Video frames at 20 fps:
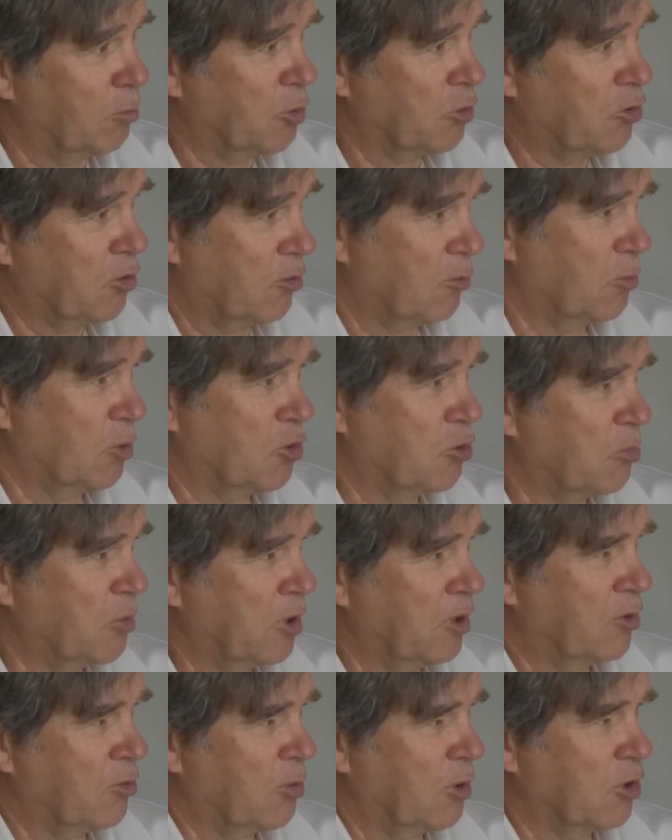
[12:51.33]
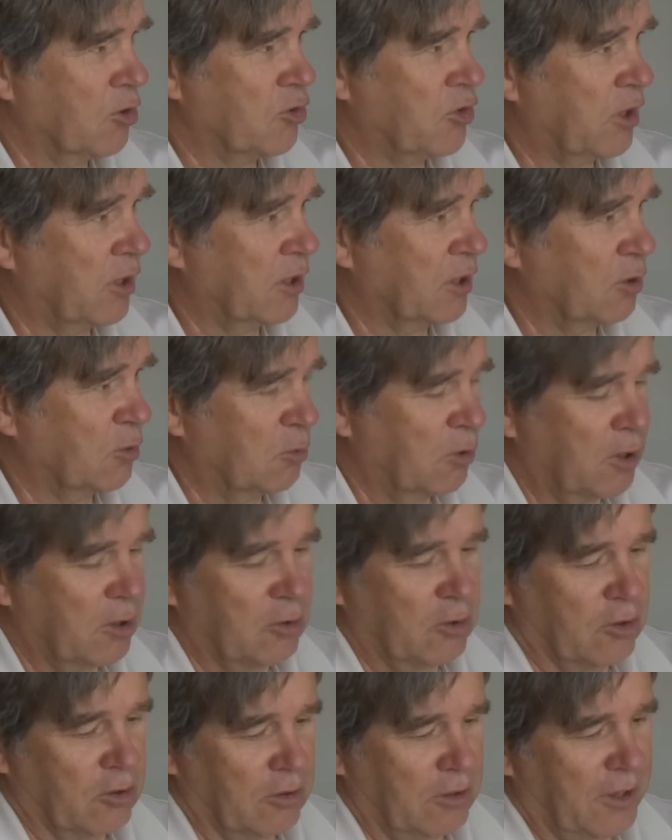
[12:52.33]
Which which means when you're sailing to
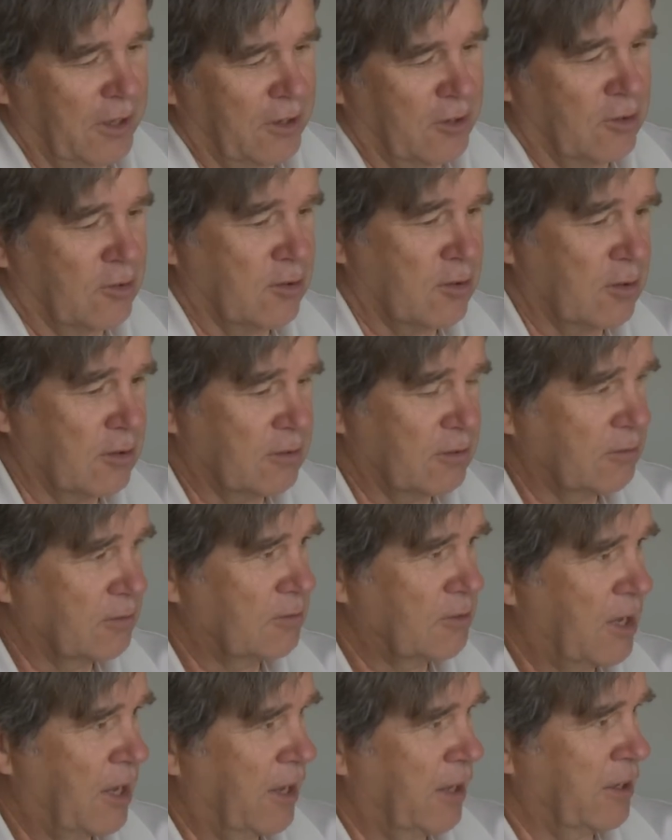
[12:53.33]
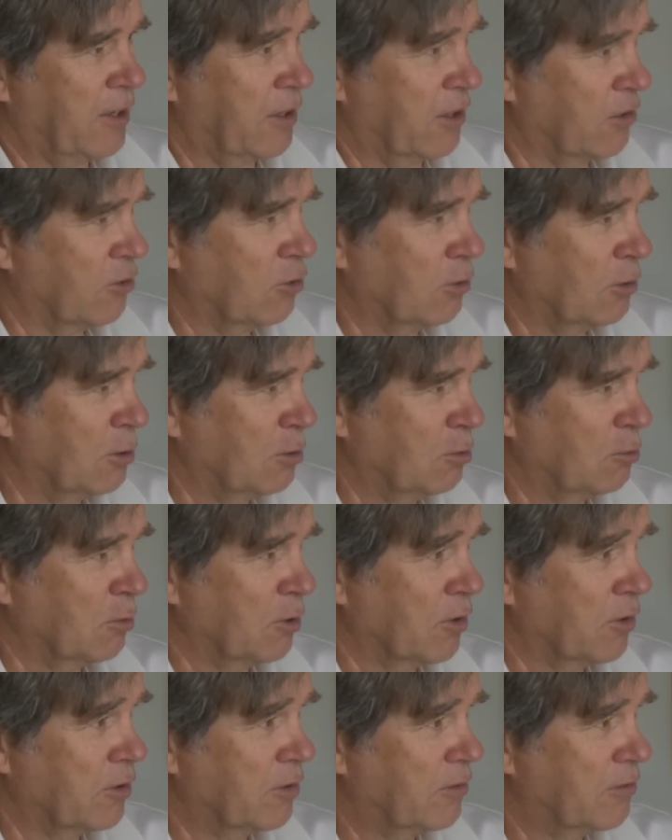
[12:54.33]
weather, your lead's hanging to
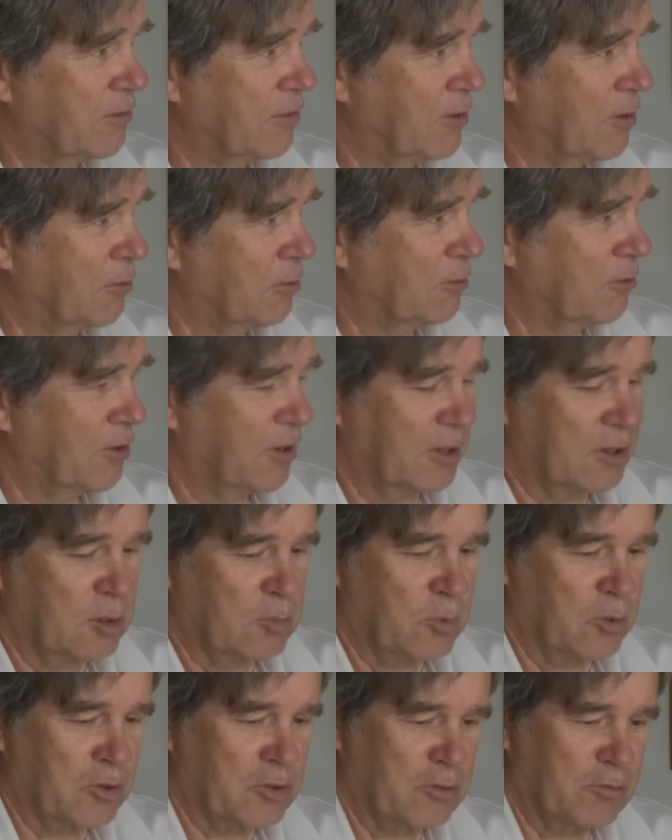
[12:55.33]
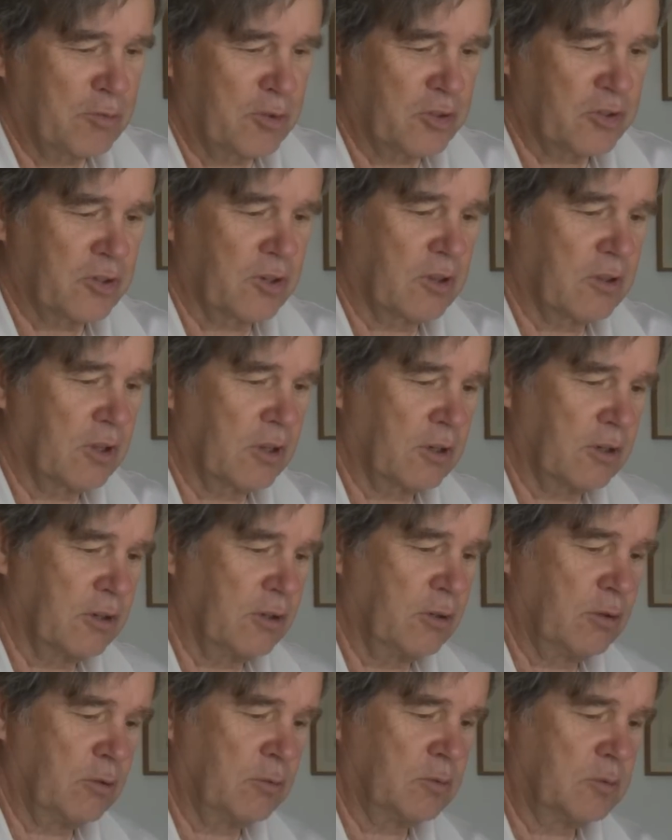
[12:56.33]
leeward. Right. Not the most efficient thing to
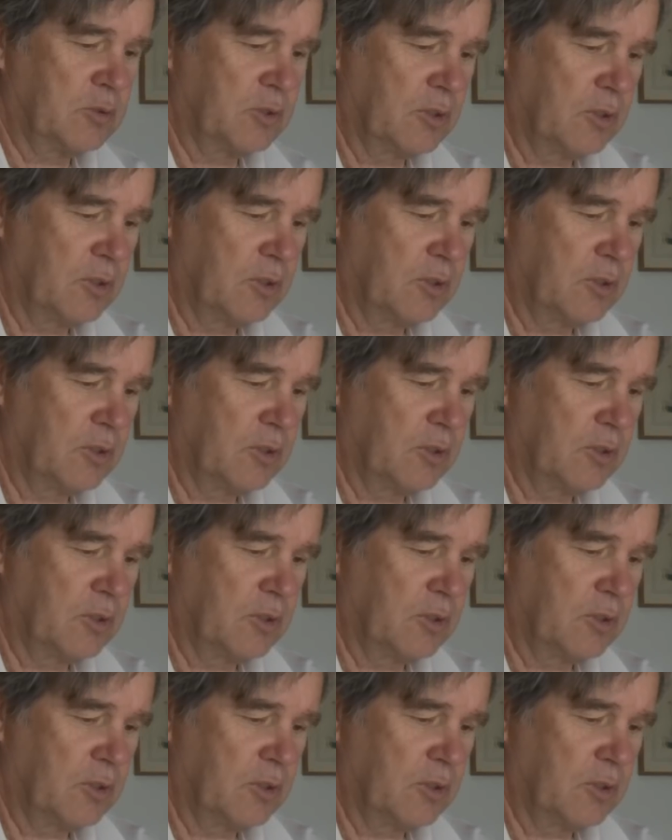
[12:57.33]
do.